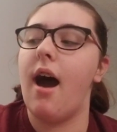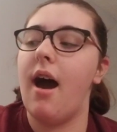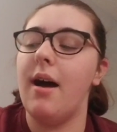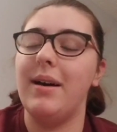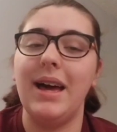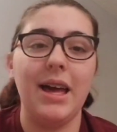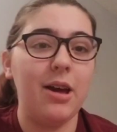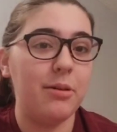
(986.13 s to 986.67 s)

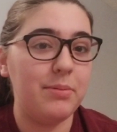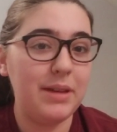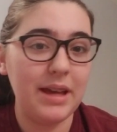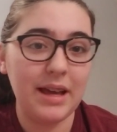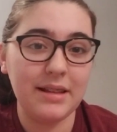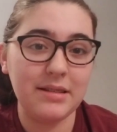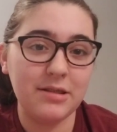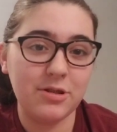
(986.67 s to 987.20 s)
Uh, I hope you
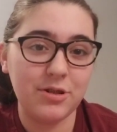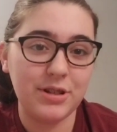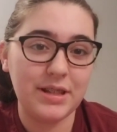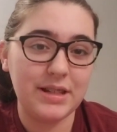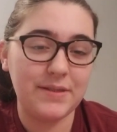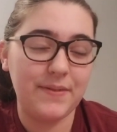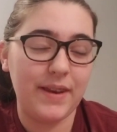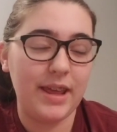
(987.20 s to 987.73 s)
guys enjoyed
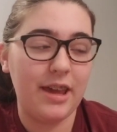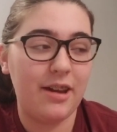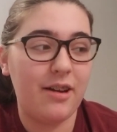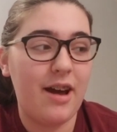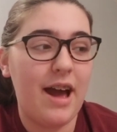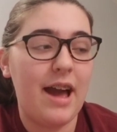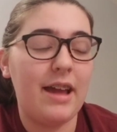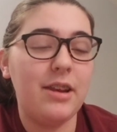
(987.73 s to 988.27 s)
this
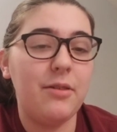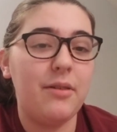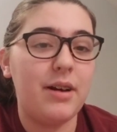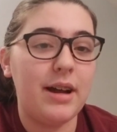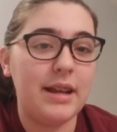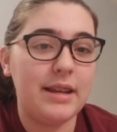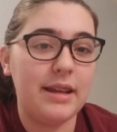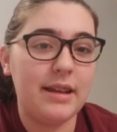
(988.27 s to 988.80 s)
video. I know
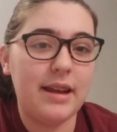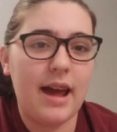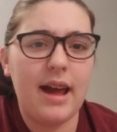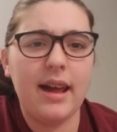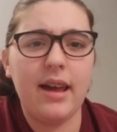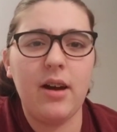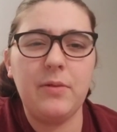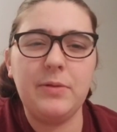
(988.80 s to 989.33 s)
I did.
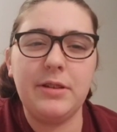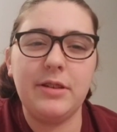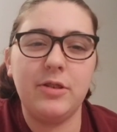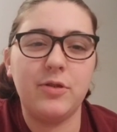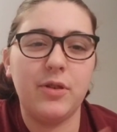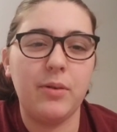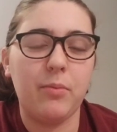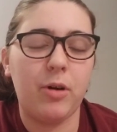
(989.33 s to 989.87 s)
I always
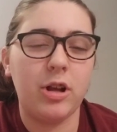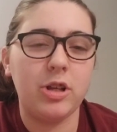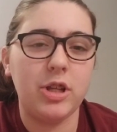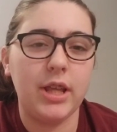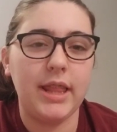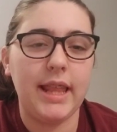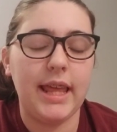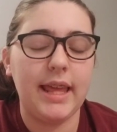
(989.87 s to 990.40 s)
enjoy
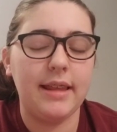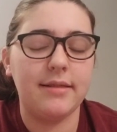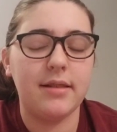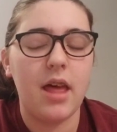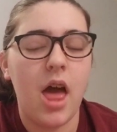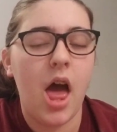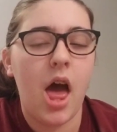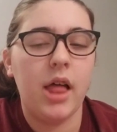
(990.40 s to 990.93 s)
watching these,
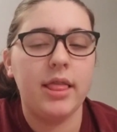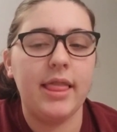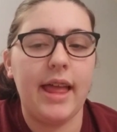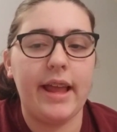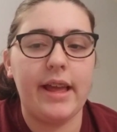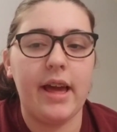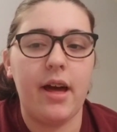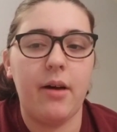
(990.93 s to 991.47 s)

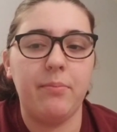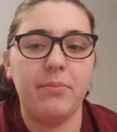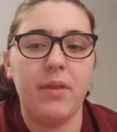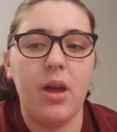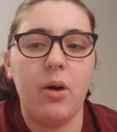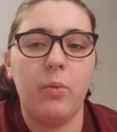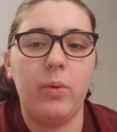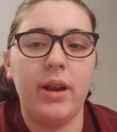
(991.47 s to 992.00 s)
like, um,
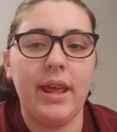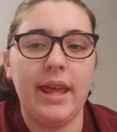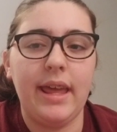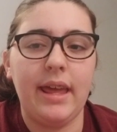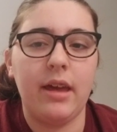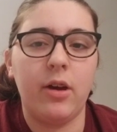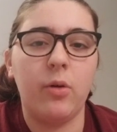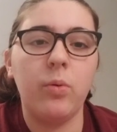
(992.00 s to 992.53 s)
what I
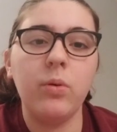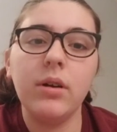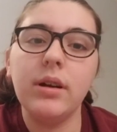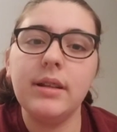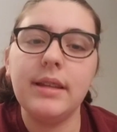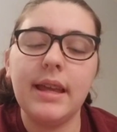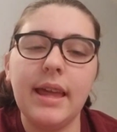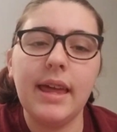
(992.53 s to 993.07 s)
eat in
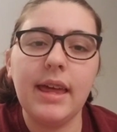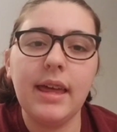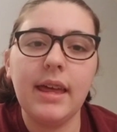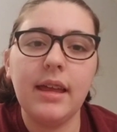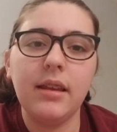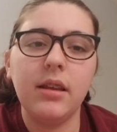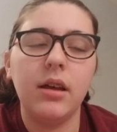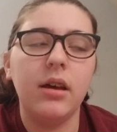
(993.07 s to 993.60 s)

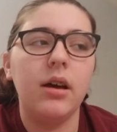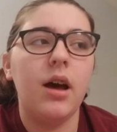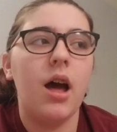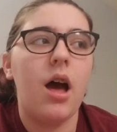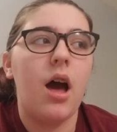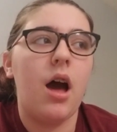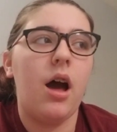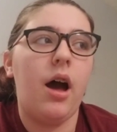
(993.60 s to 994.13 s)
quarantine,
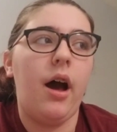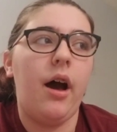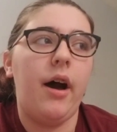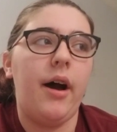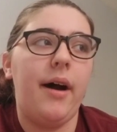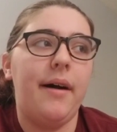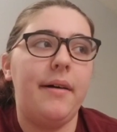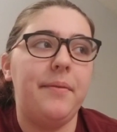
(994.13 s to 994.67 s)

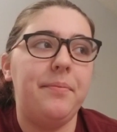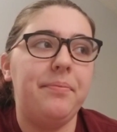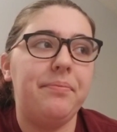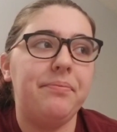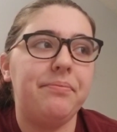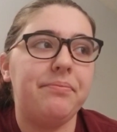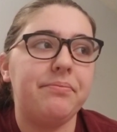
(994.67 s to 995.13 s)
um,